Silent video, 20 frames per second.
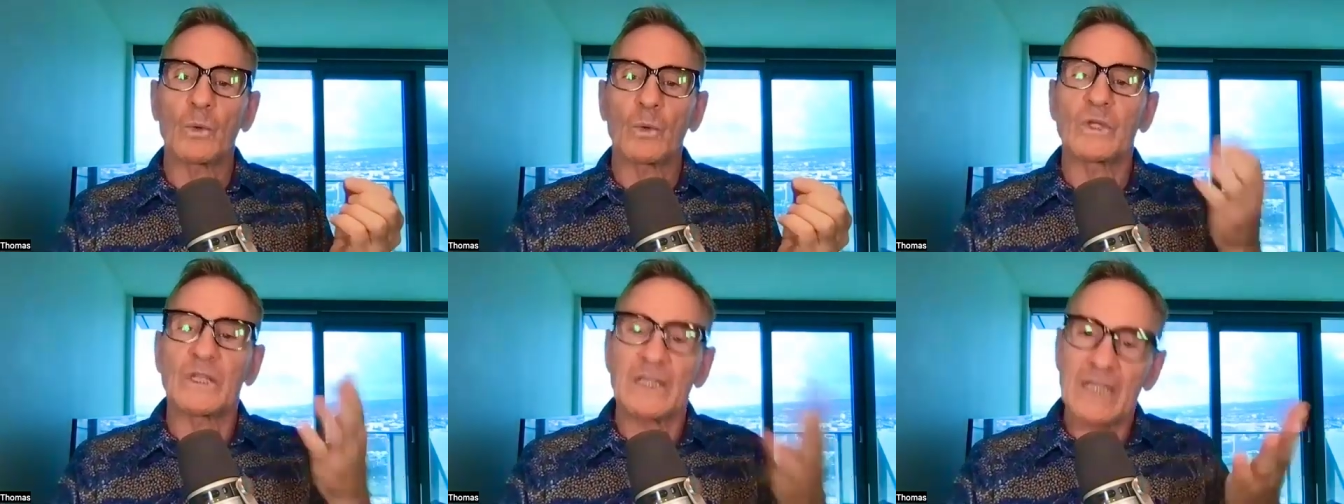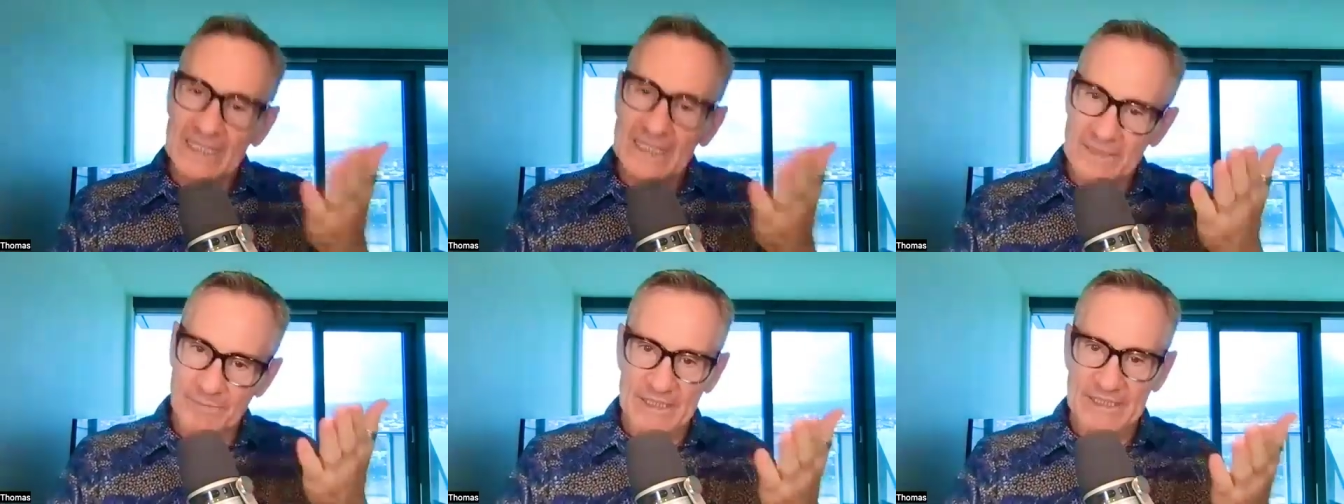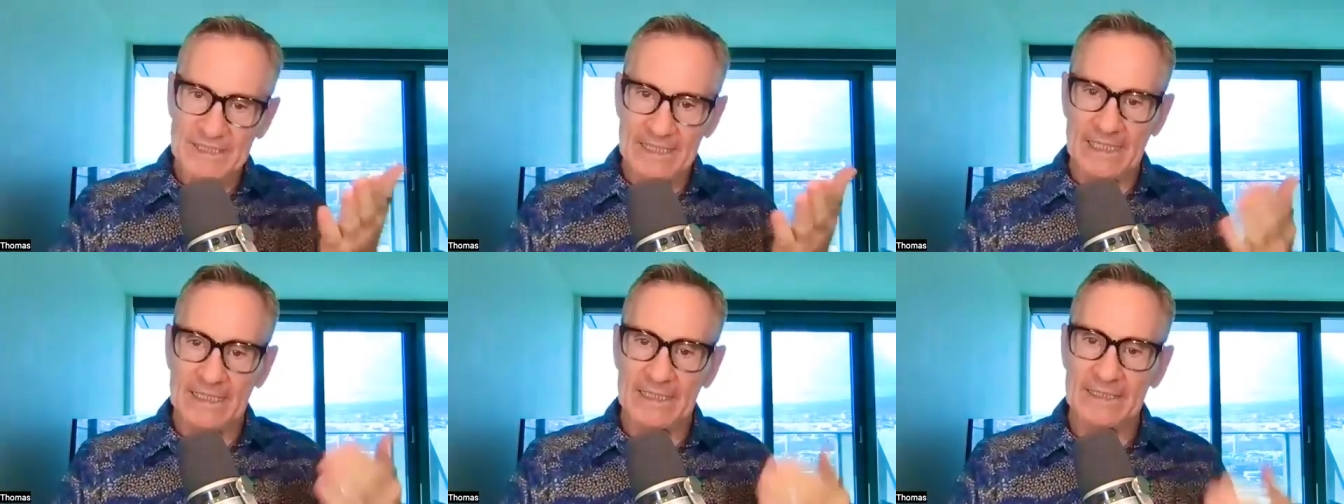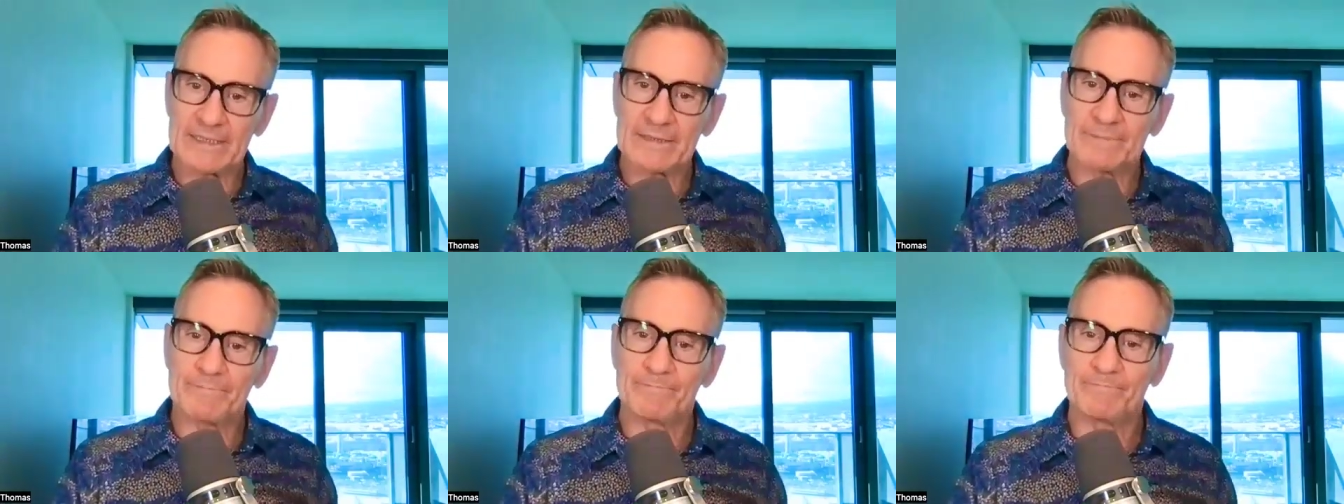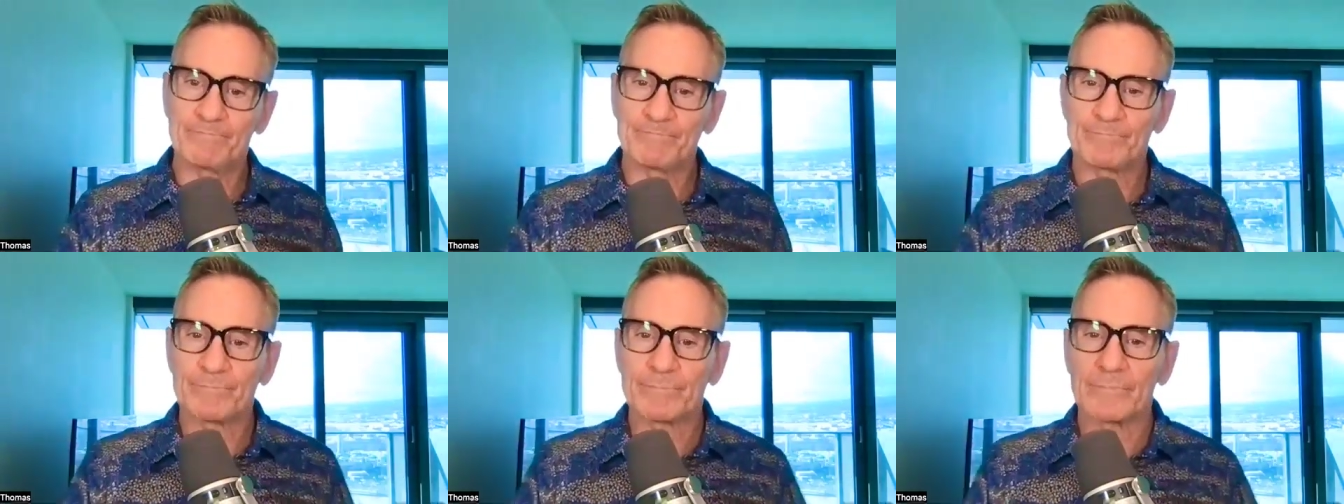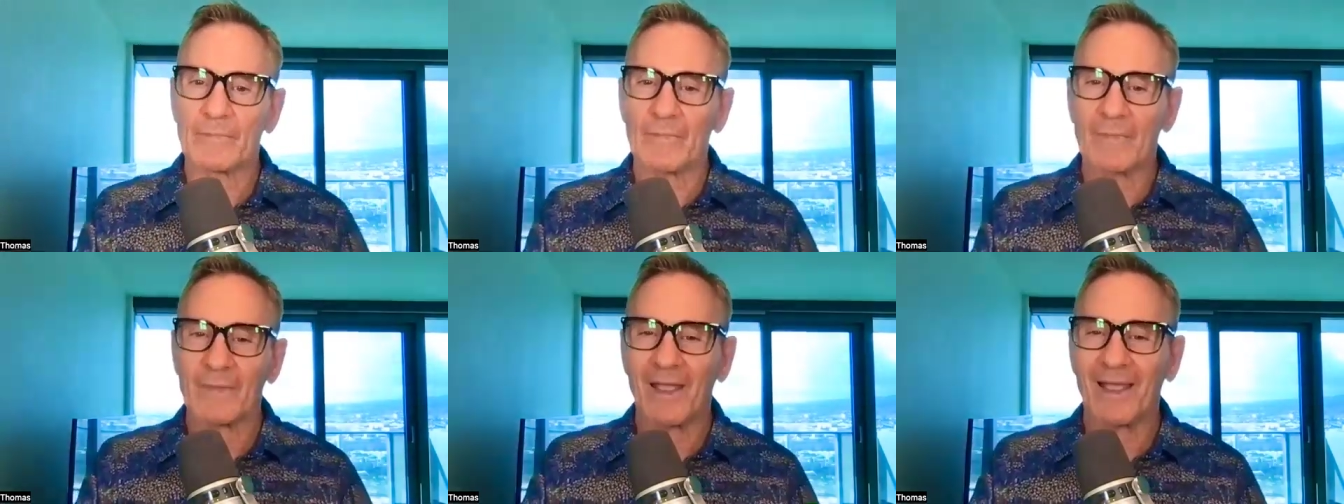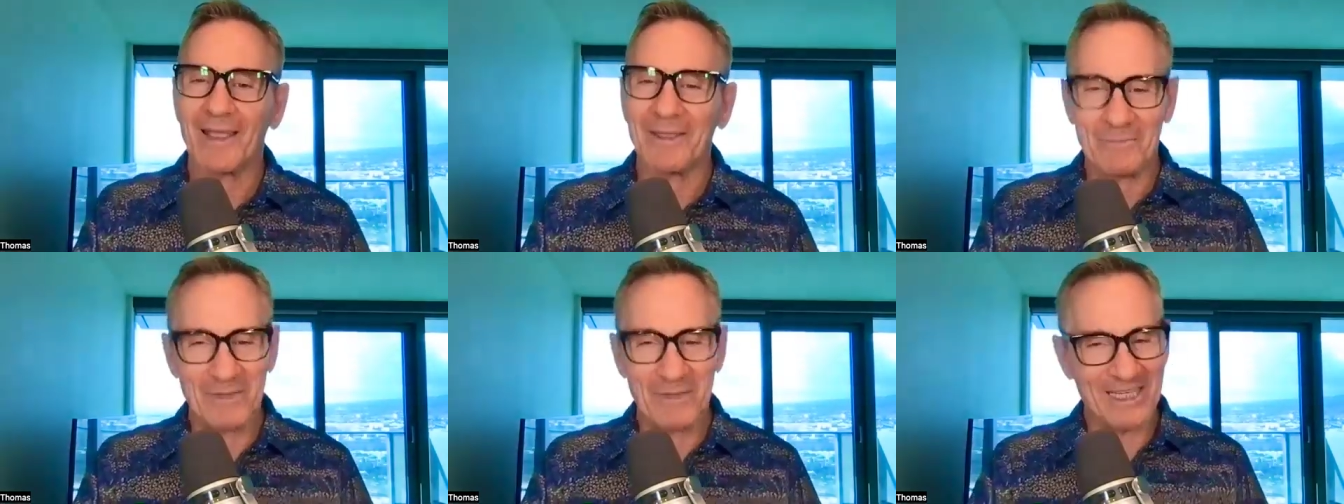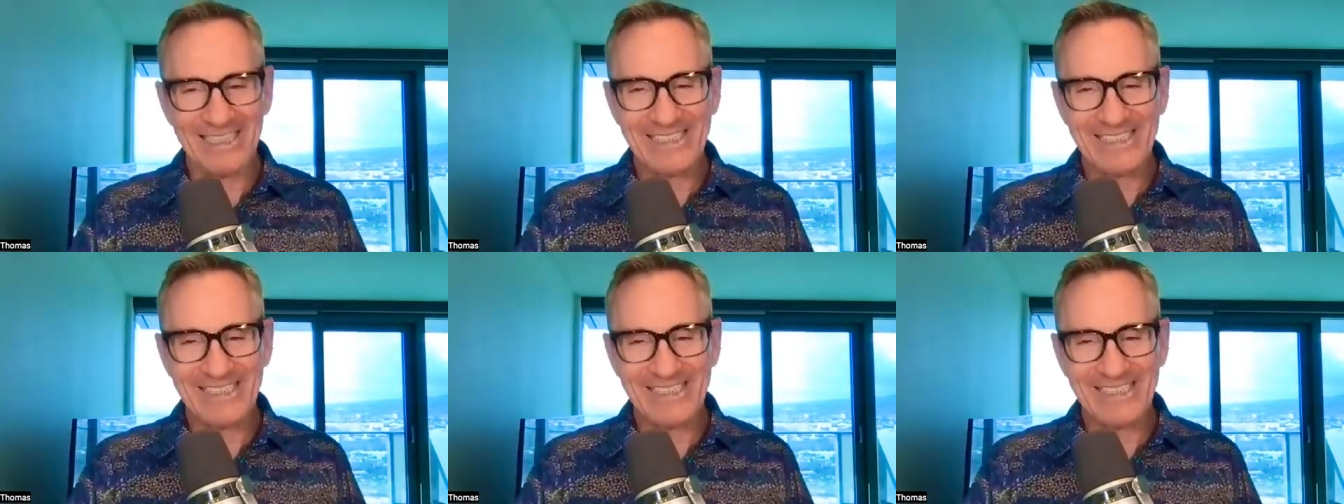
with less messiness. I mean,